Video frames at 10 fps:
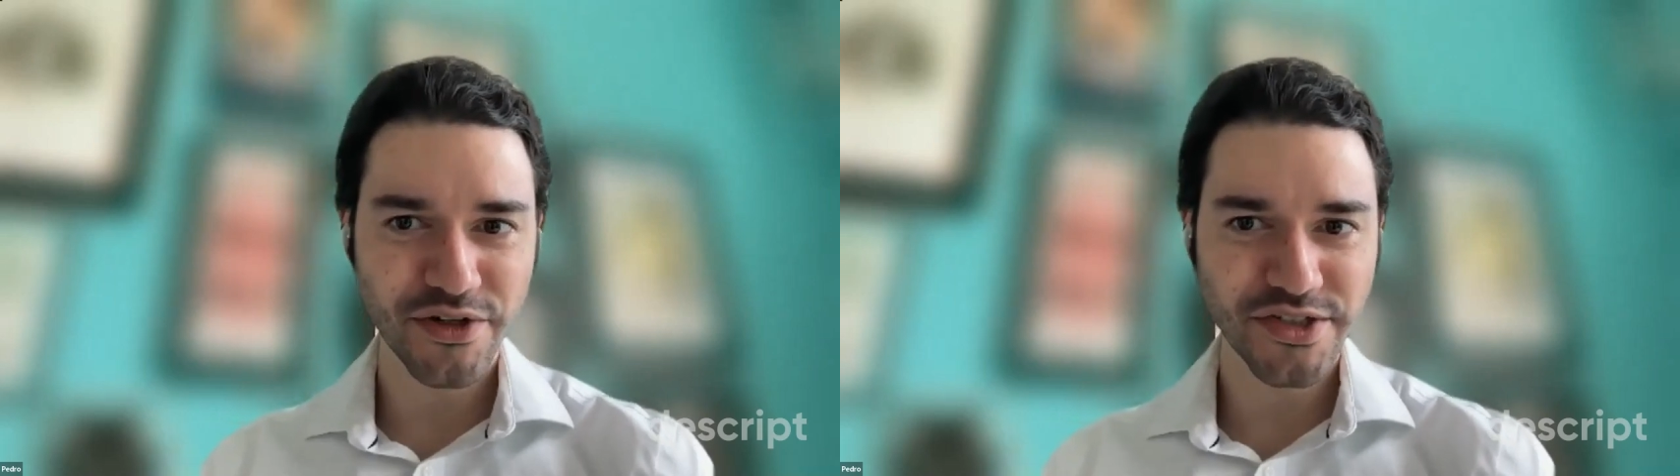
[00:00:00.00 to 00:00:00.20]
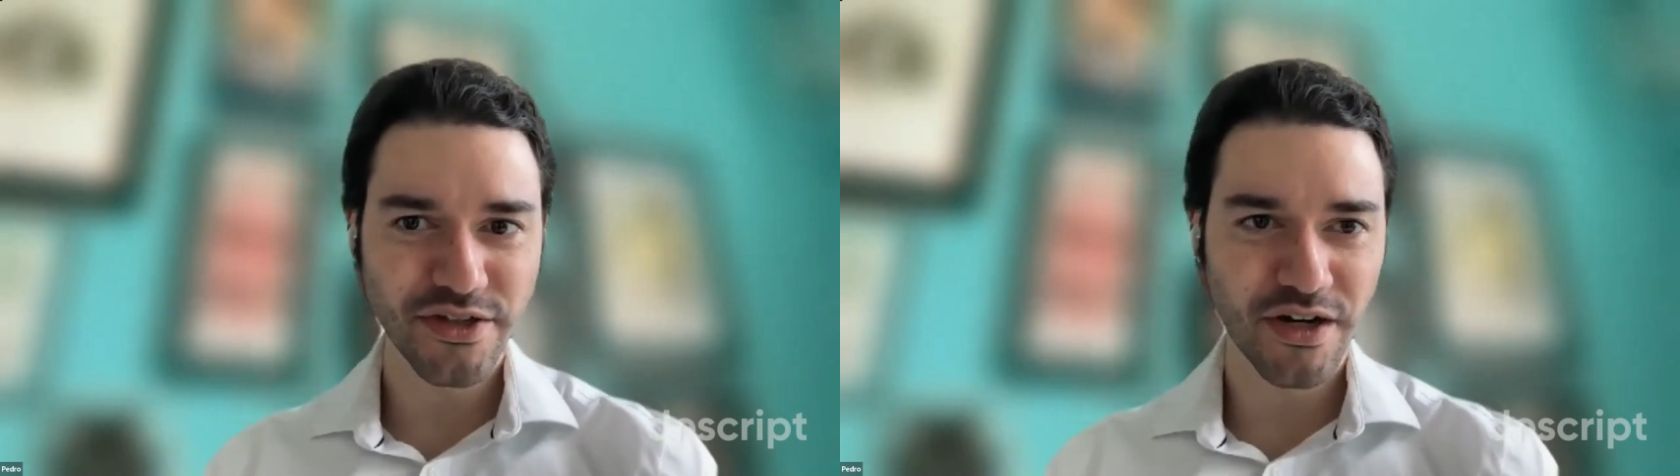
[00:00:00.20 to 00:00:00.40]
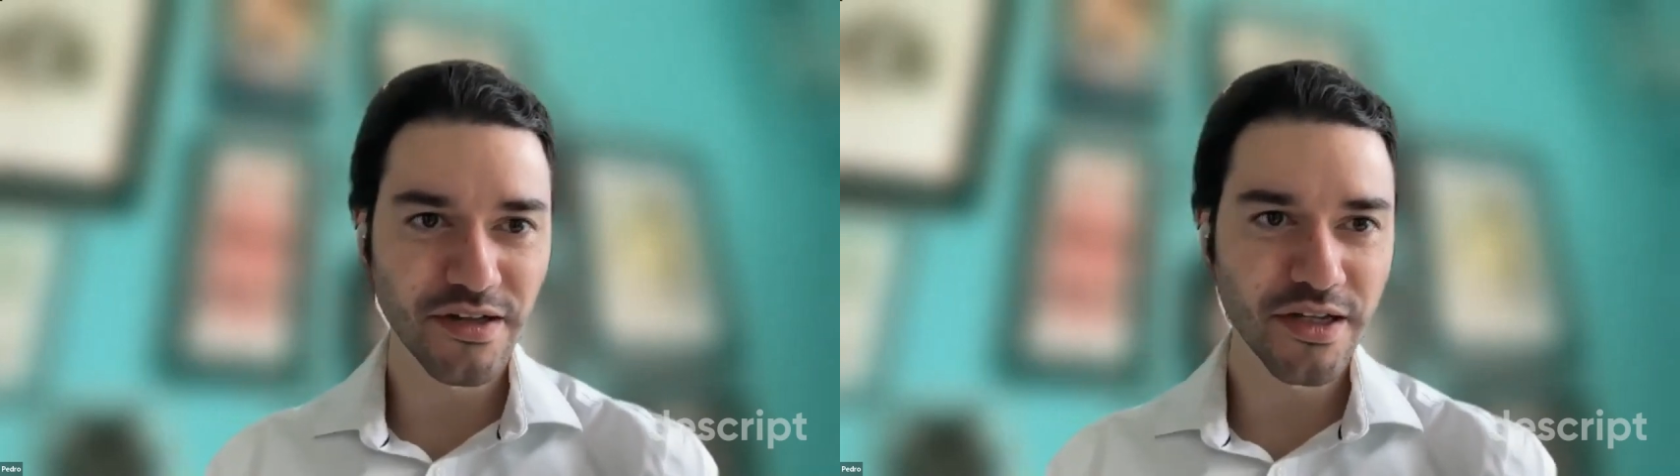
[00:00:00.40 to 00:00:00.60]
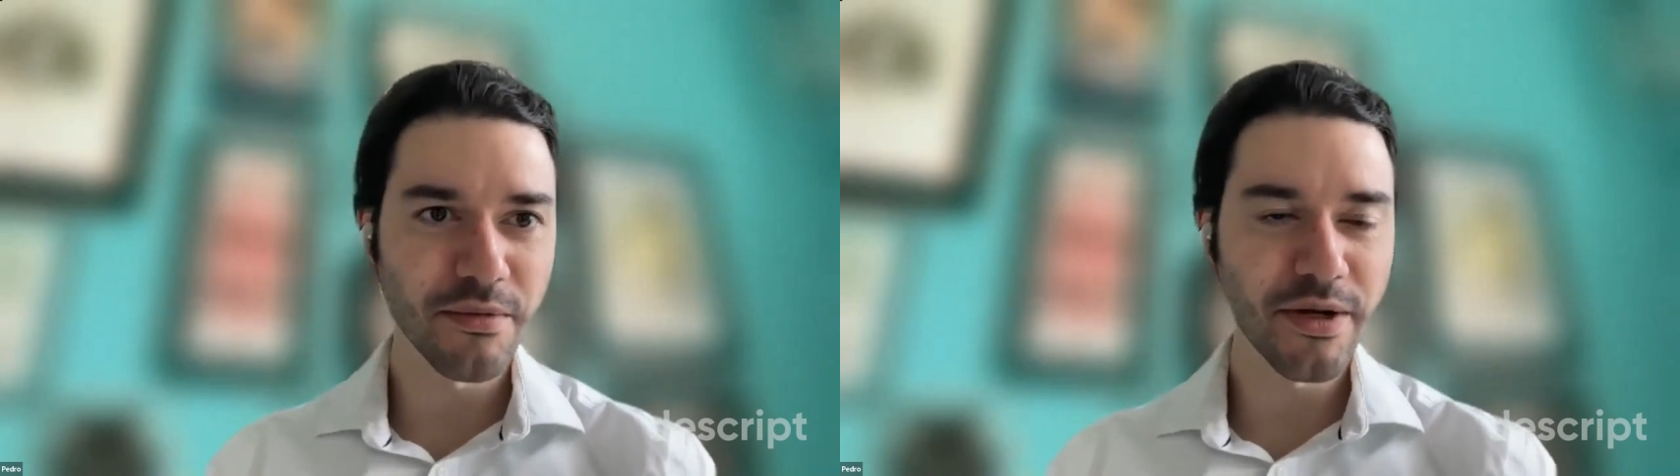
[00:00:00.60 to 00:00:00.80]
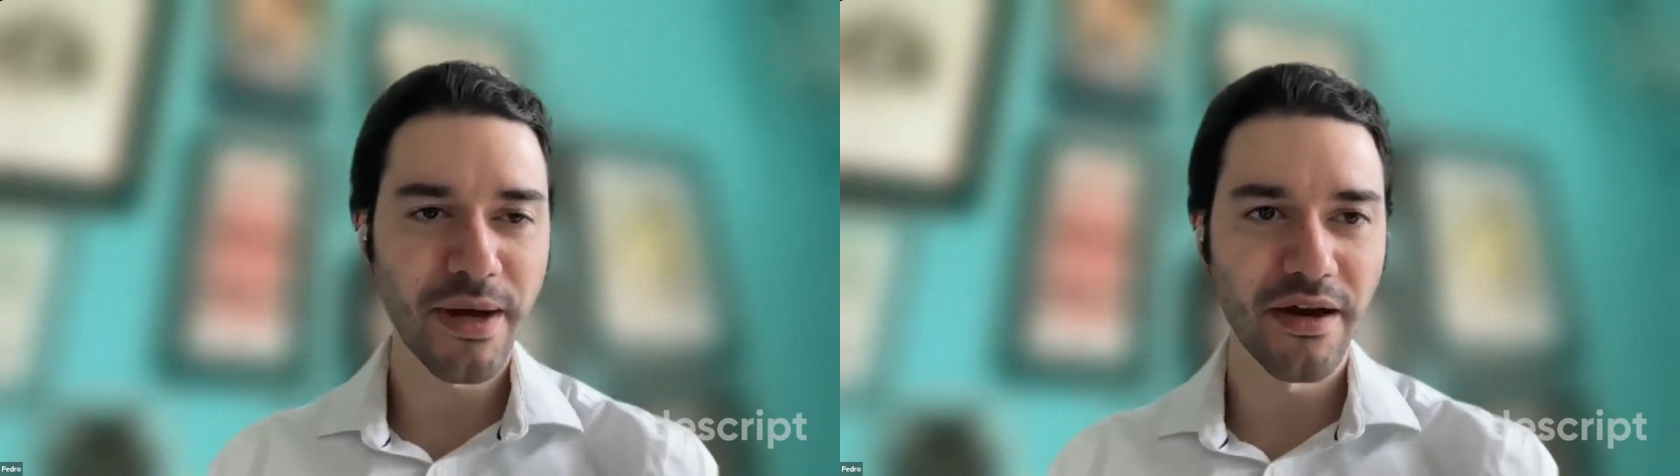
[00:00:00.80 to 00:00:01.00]
and for us to talk
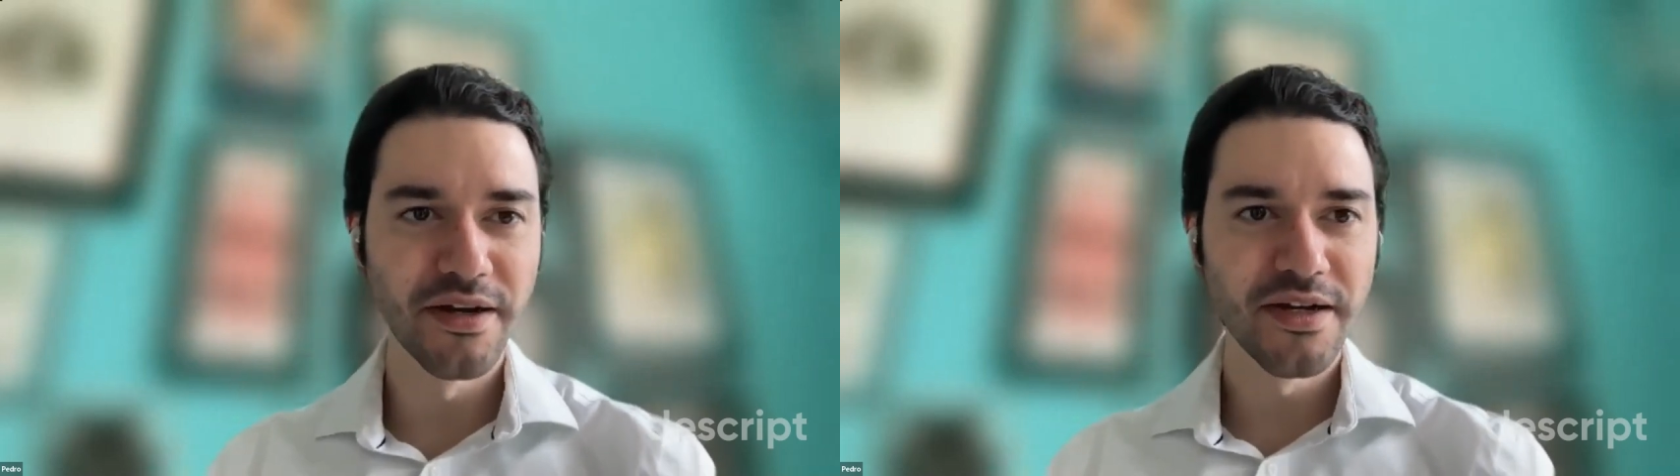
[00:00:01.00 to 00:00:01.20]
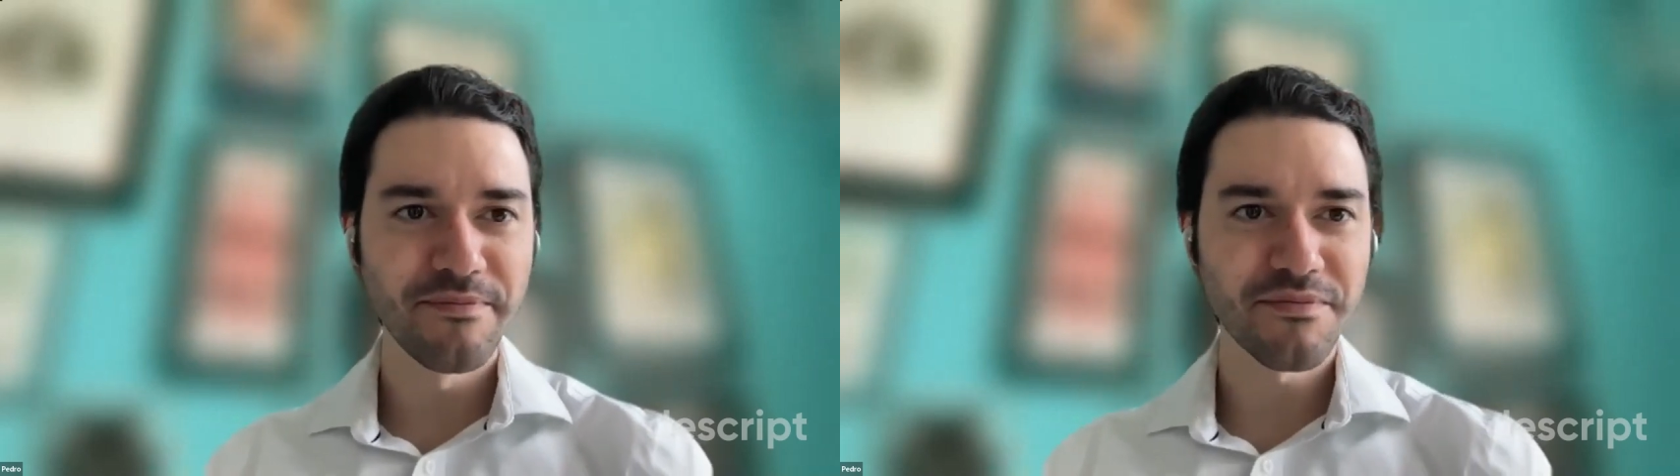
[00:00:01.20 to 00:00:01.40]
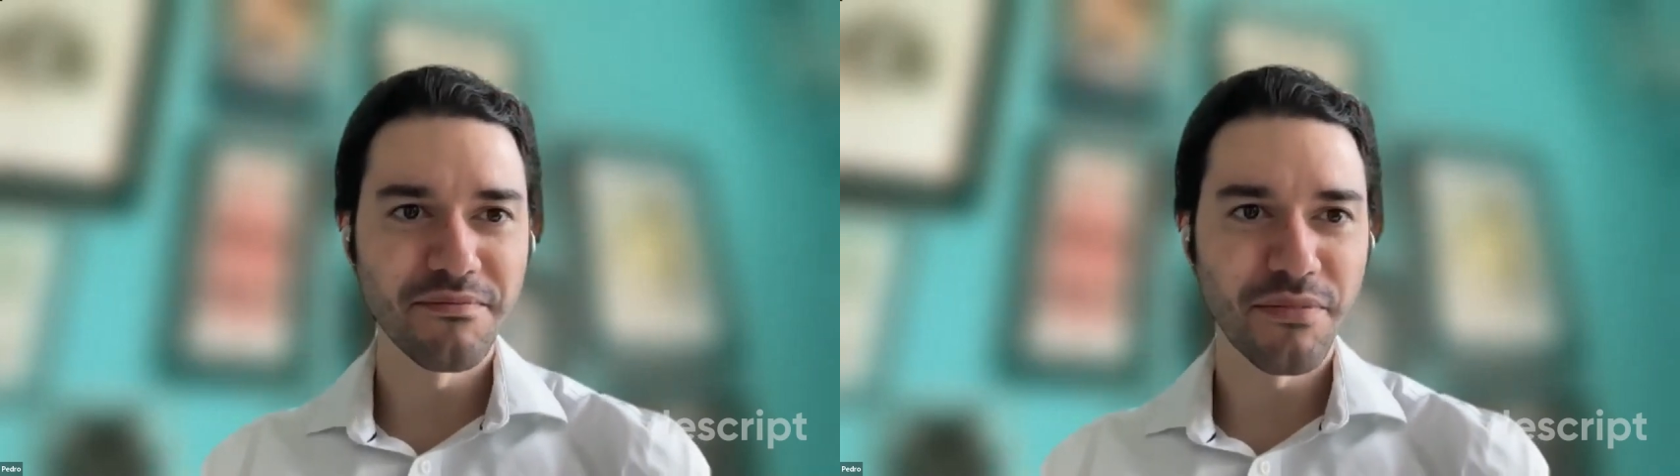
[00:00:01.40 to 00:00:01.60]
a little bit about